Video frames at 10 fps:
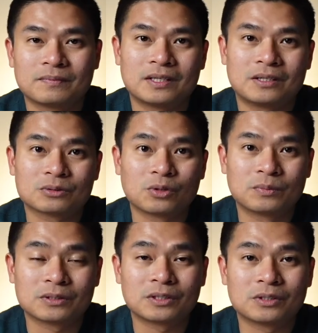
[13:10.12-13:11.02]

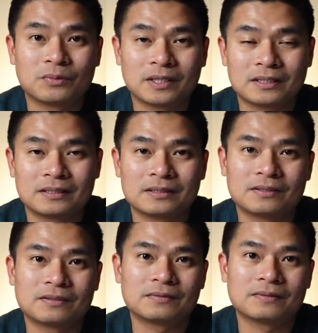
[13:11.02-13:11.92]
October 31
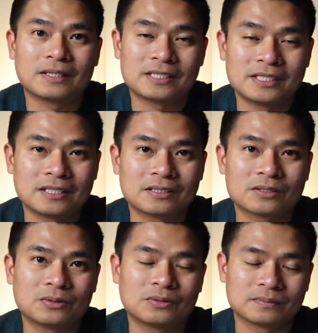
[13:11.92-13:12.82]
of each year.
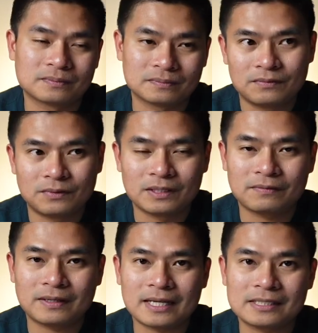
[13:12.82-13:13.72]
So for the
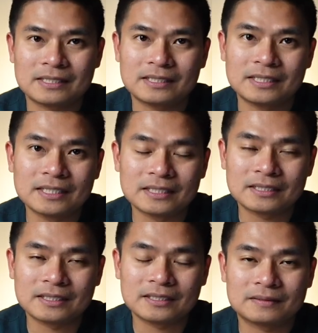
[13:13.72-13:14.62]
financial year,
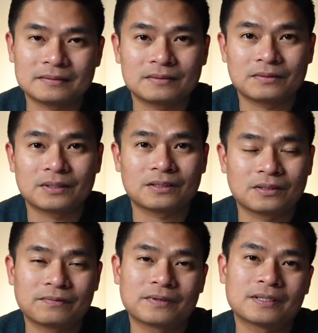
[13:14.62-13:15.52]
for
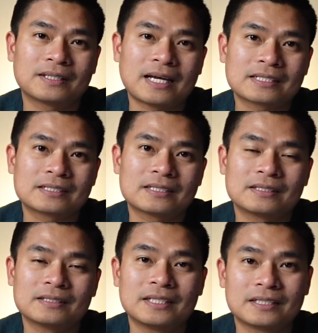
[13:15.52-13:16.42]
the tax
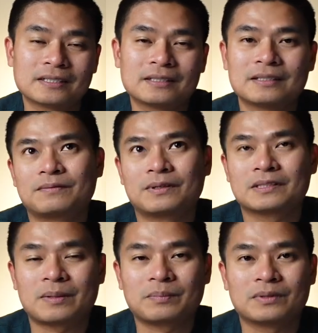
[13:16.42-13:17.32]
year, for
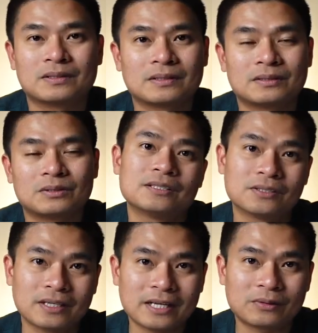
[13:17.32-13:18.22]
example,
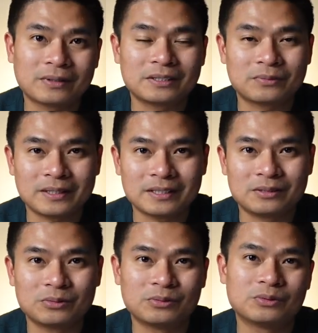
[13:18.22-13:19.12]
July 2020
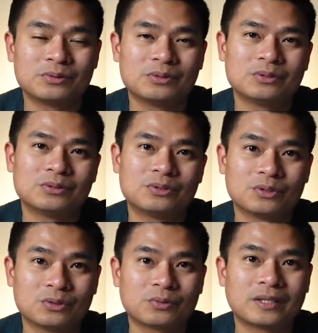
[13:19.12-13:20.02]
to
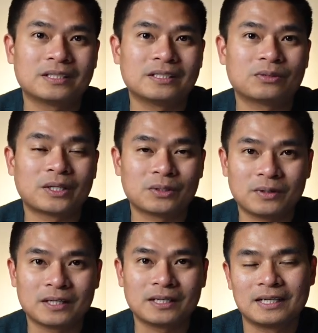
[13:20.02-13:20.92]
June 2021,